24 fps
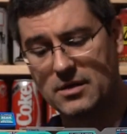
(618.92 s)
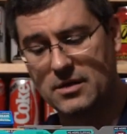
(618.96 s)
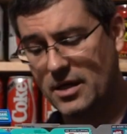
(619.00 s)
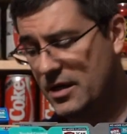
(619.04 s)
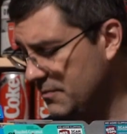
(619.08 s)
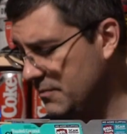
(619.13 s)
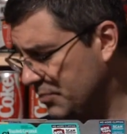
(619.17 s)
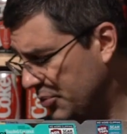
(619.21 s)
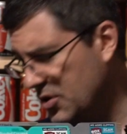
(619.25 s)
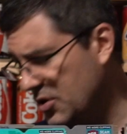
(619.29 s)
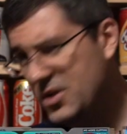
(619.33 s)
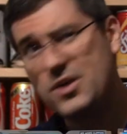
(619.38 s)
Yeah,
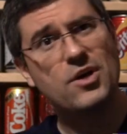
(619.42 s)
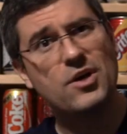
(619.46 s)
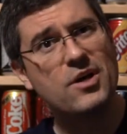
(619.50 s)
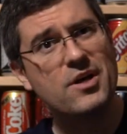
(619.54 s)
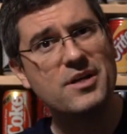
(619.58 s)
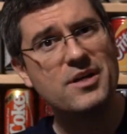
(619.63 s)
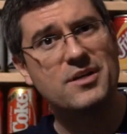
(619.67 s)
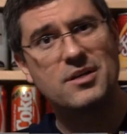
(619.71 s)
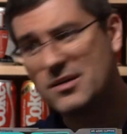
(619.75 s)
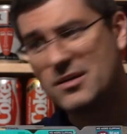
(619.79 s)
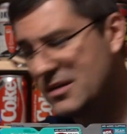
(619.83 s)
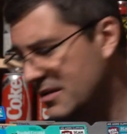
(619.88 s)
pretty
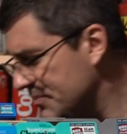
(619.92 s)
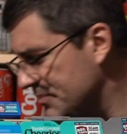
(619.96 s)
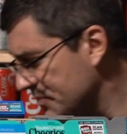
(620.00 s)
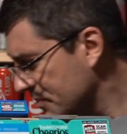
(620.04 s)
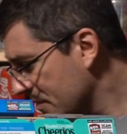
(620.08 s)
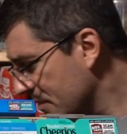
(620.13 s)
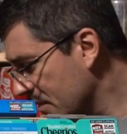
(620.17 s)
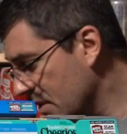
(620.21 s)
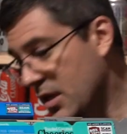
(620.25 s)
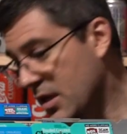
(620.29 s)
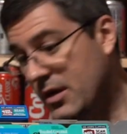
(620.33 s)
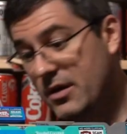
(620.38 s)
good.
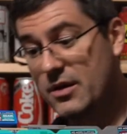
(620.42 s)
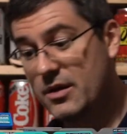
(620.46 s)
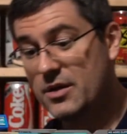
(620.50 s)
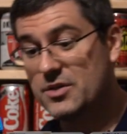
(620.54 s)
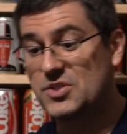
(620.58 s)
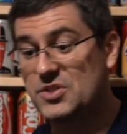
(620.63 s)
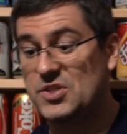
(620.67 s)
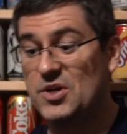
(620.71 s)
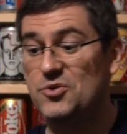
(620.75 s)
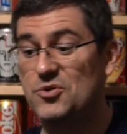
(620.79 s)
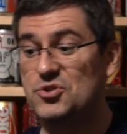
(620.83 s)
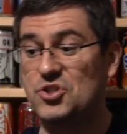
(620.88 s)

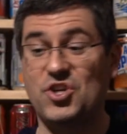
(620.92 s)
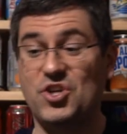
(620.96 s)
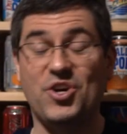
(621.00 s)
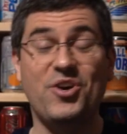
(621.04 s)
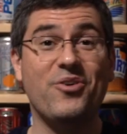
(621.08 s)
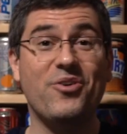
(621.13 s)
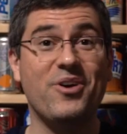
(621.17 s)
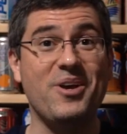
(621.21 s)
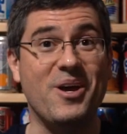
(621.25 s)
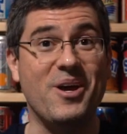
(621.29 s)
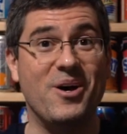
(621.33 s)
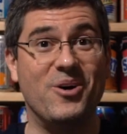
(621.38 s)
So
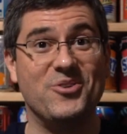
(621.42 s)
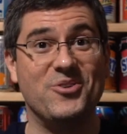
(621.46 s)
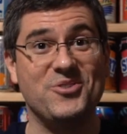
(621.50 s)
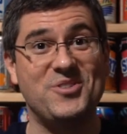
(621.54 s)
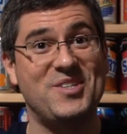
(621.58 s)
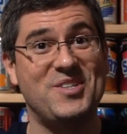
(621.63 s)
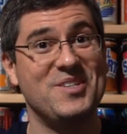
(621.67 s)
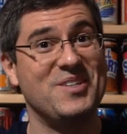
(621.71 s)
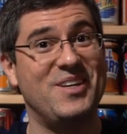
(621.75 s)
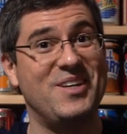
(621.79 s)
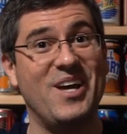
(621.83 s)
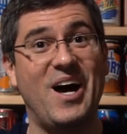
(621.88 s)

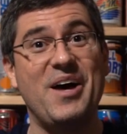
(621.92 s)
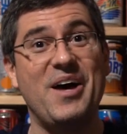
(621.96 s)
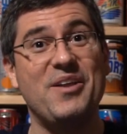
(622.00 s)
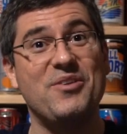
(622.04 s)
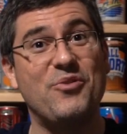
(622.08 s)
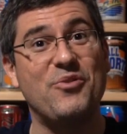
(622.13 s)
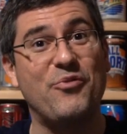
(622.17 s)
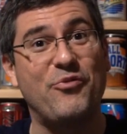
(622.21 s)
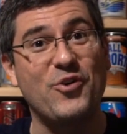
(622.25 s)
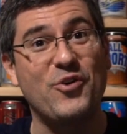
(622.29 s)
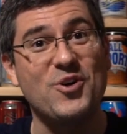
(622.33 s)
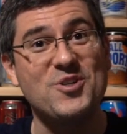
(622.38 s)
Cheerios got
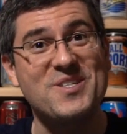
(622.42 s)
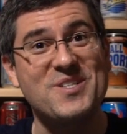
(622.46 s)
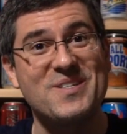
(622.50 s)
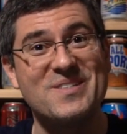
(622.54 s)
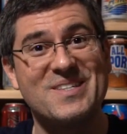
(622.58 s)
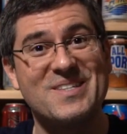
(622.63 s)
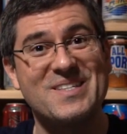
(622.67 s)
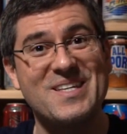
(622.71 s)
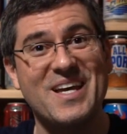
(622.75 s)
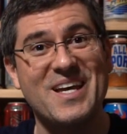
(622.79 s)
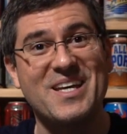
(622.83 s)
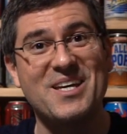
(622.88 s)
the first
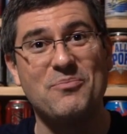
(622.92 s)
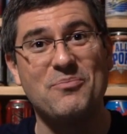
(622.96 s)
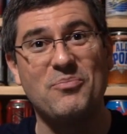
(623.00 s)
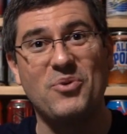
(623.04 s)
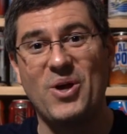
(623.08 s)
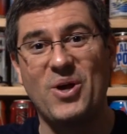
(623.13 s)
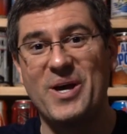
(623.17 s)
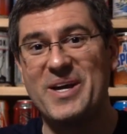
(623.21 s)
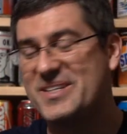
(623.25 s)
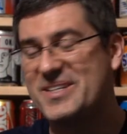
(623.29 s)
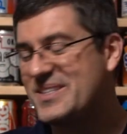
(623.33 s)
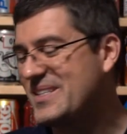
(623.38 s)
and second
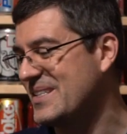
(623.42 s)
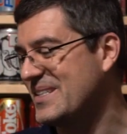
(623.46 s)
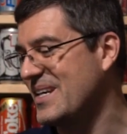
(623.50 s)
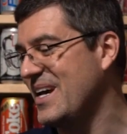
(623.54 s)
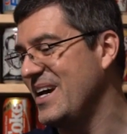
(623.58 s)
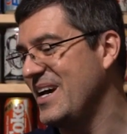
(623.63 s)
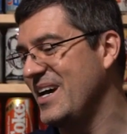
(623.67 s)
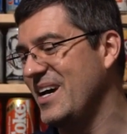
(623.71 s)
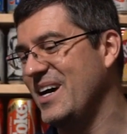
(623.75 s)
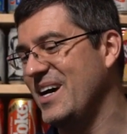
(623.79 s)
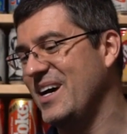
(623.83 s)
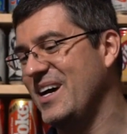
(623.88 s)
place
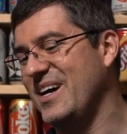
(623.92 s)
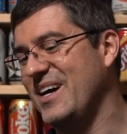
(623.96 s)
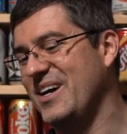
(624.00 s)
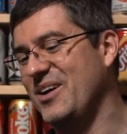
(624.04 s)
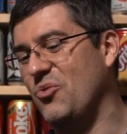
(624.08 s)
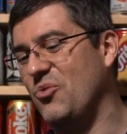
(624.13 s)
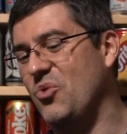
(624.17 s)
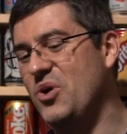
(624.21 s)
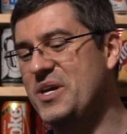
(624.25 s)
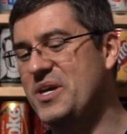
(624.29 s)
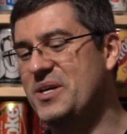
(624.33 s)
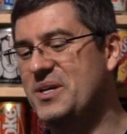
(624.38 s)

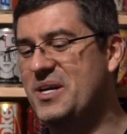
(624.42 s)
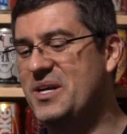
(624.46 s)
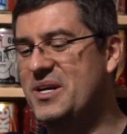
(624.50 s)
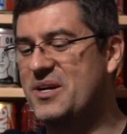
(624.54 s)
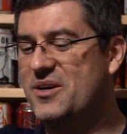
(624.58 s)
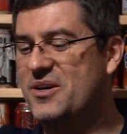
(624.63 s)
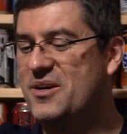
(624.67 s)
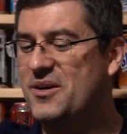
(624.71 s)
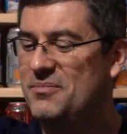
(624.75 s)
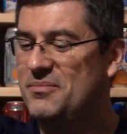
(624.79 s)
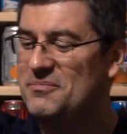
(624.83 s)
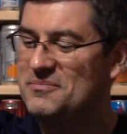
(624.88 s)
win
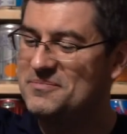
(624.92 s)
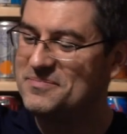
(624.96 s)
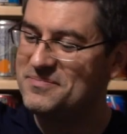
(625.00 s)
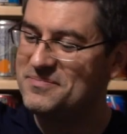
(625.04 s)
here.